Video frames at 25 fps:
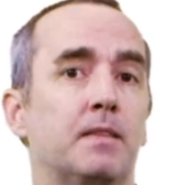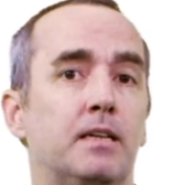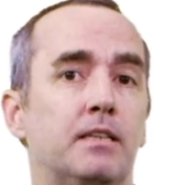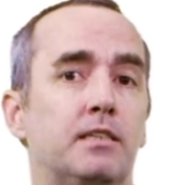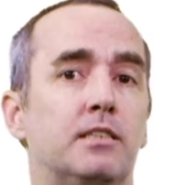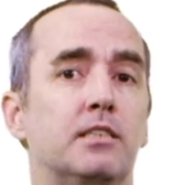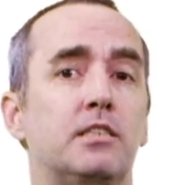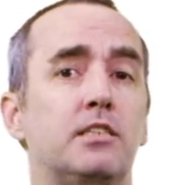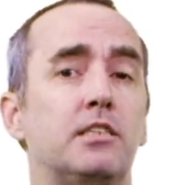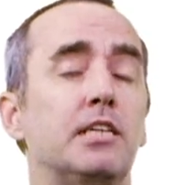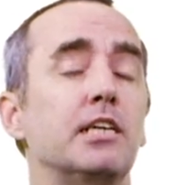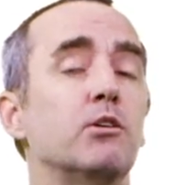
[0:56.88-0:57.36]

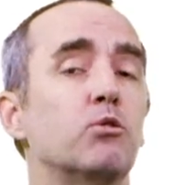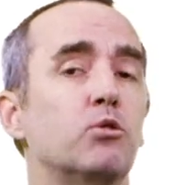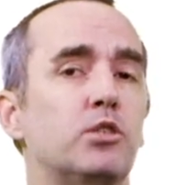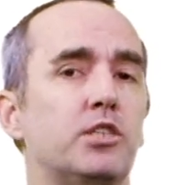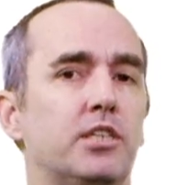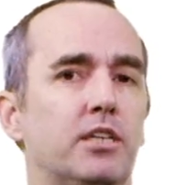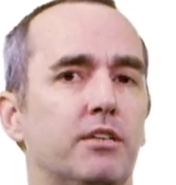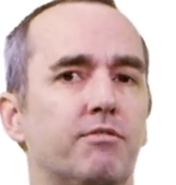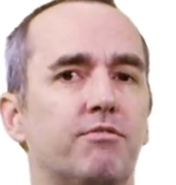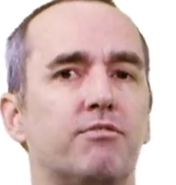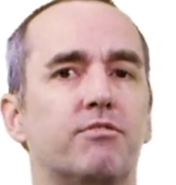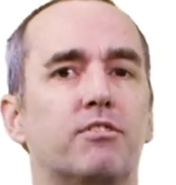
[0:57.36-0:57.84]
distinguish
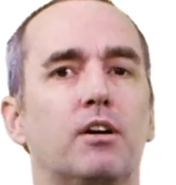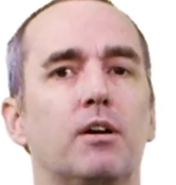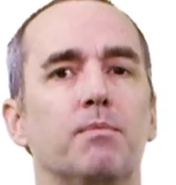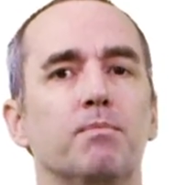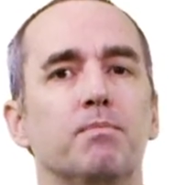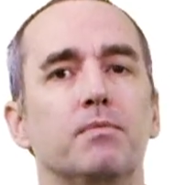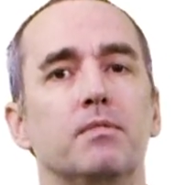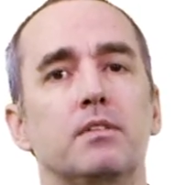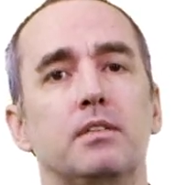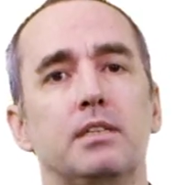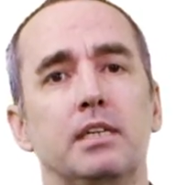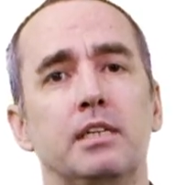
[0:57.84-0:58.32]
it
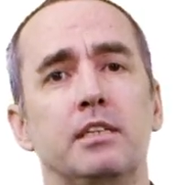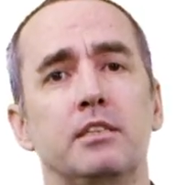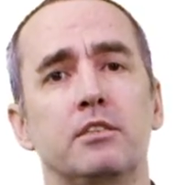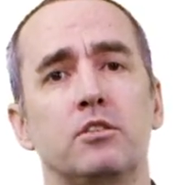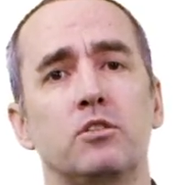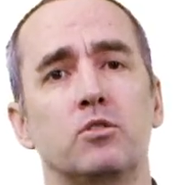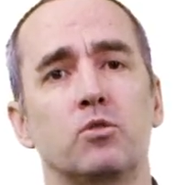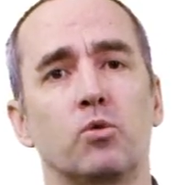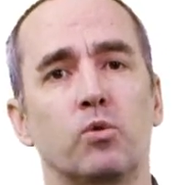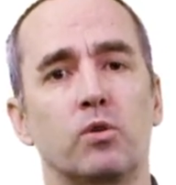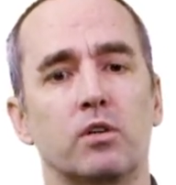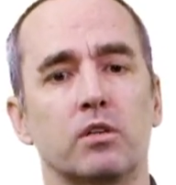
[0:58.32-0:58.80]
from the
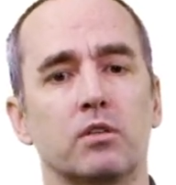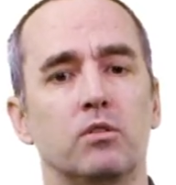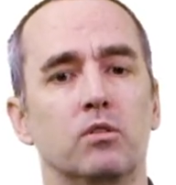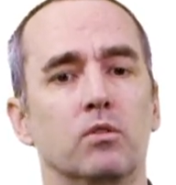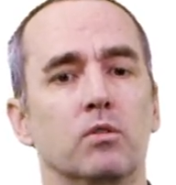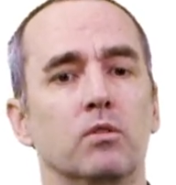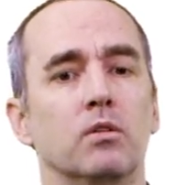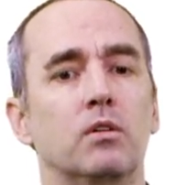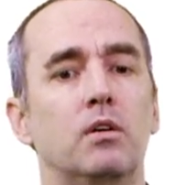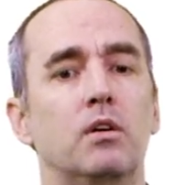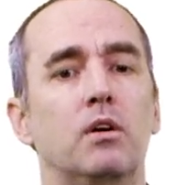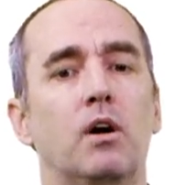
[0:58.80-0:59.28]

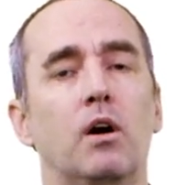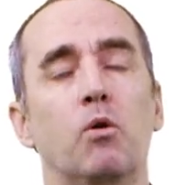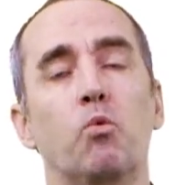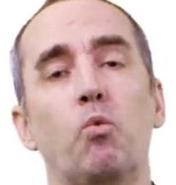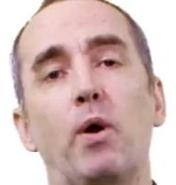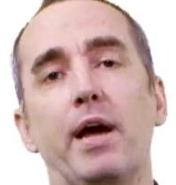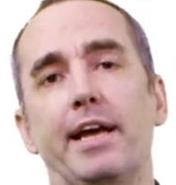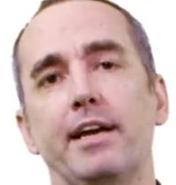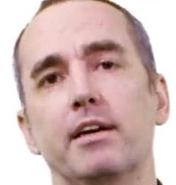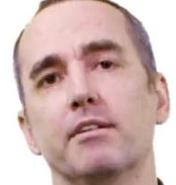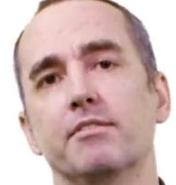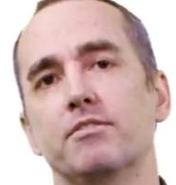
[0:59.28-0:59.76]
historical
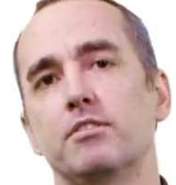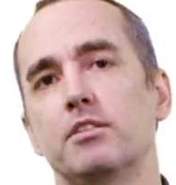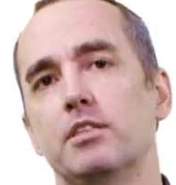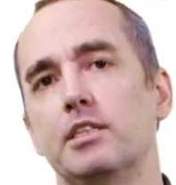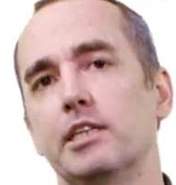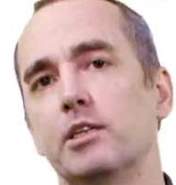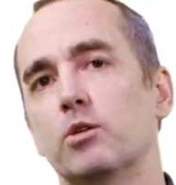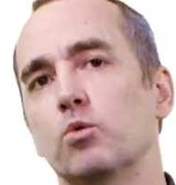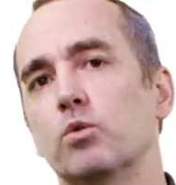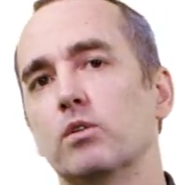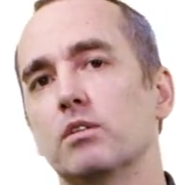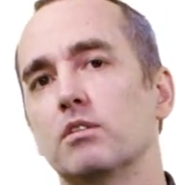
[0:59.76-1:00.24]
way of
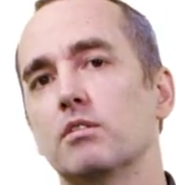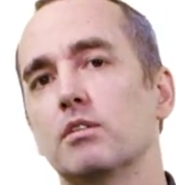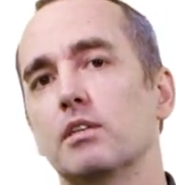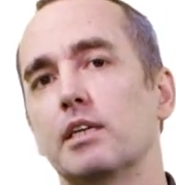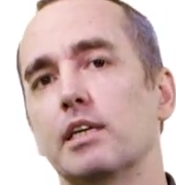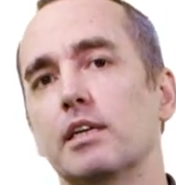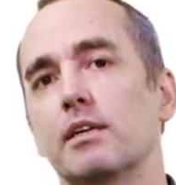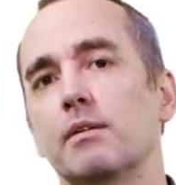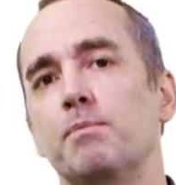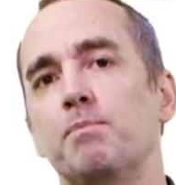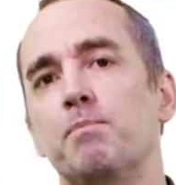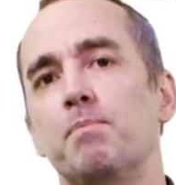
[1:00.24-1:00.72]

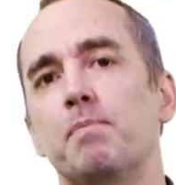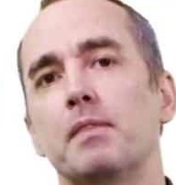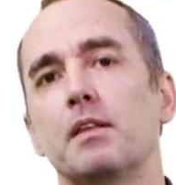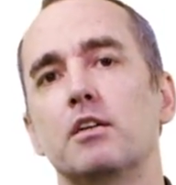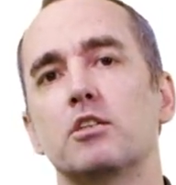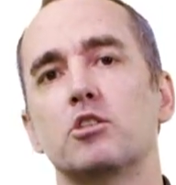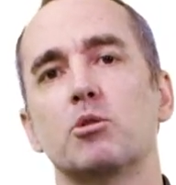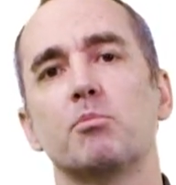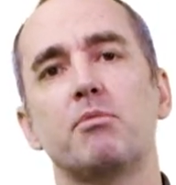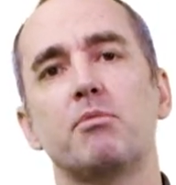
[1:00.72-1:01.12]
sequencing. So